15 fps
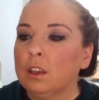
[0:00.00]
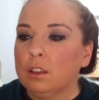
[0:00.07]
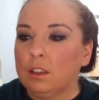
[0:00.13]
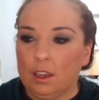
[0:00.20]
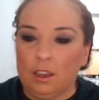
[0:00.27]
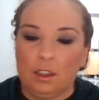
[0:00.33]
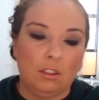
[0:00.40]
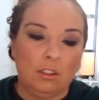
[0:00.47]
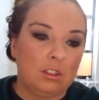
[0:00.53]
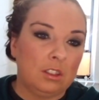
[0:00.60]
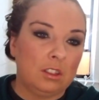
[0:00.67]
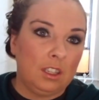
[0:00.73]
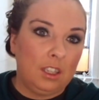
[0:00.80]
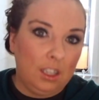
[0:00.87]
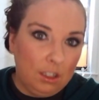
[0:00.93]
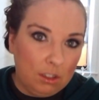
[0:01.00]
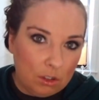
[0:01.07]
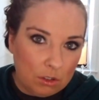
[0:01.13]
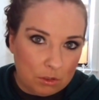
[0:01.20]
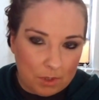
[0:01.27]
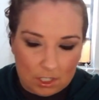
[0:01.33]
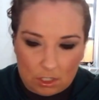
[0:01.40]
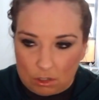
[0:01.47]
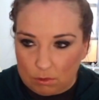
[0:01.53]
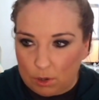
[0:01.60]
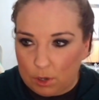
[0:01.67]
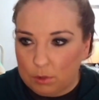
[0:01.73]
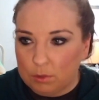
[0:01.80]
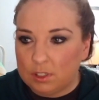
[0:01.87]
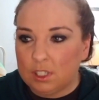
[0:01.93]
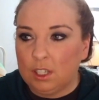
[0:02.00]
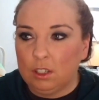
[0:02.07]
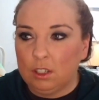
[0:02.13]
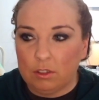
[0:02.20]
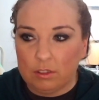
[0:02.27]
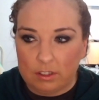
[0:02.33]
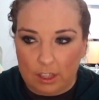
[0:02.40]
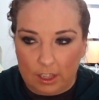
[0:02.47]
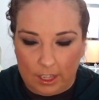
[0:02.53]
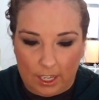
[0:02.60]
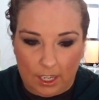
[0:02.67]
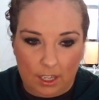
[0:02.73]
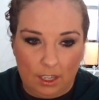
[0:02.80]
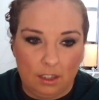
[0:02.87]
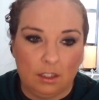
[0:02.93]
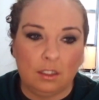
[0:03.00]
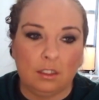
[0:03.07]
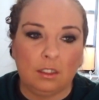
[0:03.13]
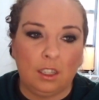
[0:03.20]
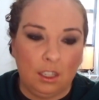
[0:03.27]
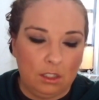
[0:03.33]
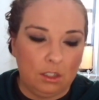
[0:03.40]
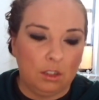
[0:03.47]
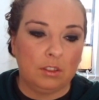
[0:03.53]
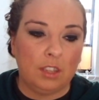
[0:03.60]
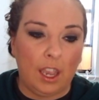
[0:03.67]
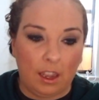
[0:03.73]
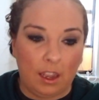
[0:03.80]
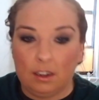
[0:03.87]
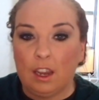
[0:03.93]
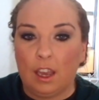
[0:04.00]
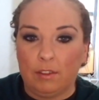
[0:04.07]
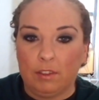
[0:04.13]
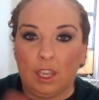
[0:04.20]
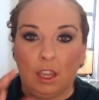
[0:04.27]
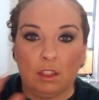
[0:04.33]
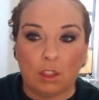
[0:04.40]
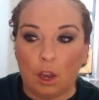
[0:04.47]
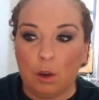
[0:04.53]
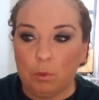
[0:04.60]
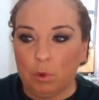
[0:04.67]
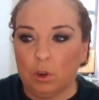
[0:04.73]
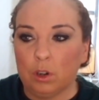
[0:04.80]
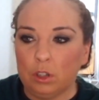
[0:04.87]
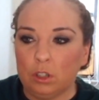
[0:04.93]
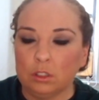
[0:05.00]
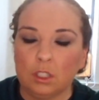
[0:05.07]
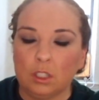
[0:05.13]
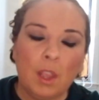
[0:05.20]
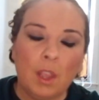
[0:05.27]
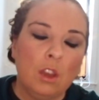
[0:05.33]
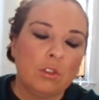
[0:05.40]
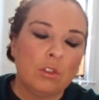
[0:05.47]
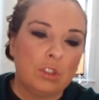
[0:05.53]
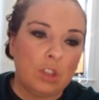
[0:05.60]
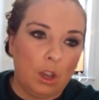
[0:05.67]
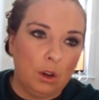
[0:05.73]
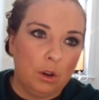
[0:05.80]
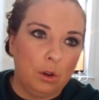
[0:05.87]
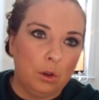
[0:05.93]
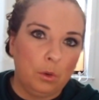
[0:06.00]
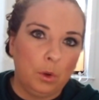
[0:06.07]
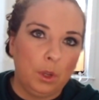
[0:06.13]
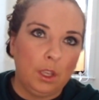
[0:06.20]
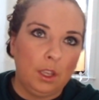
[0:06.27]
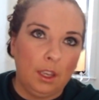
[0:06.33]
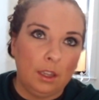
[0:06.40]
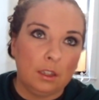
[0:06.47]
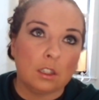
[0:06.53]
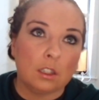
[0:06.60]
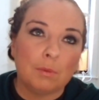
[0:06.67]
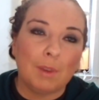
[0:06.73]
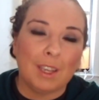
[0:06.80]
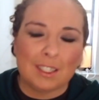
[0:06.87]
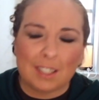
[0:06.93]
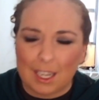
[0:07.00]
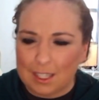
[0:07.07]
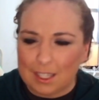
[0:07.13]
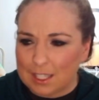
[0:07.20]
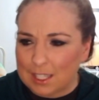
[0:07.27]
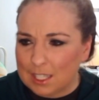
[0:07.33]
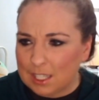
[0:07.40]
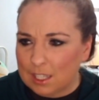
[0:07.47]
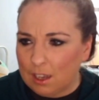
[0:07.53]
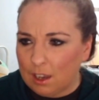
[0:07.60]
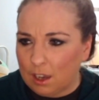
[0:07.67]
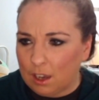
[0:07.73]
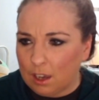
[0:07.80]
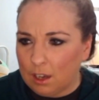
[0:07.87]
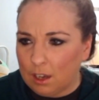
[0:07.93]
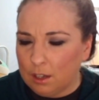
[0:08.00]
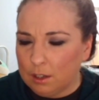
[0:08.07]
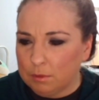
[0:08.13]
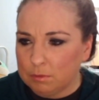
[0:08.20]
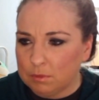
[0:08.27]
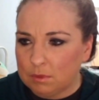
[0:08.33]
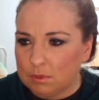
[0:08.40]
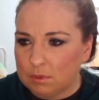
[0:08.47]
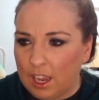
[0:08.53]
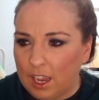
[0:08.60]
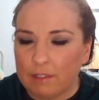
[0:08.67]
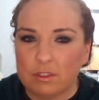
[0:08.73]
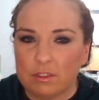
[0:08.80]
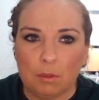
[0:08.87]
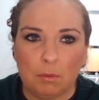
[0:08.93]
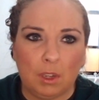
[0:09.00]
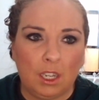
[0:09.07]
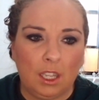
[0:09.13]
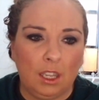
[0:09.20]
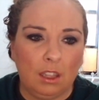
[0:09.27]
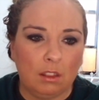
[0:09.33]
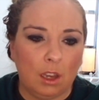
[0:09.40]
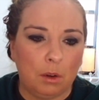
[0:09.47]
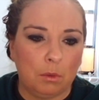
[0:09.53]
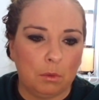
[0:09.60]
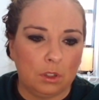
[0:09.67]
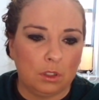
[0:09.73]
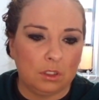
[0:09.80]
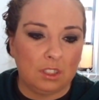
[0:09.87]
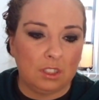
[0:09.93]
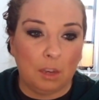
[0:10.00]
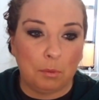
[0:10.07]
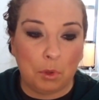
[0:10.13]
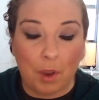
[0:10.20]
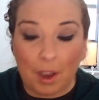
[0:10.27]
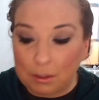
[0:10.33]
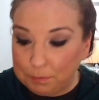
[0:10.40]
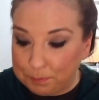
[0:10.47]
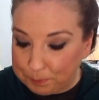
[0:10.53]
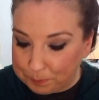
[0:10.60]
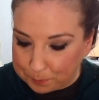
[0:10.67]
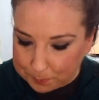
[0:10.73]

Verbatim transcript: because he knows Westeros, he knows the land, and he knows how to navigate that world. So it just makes sense um, to have somebody in that world to help you out.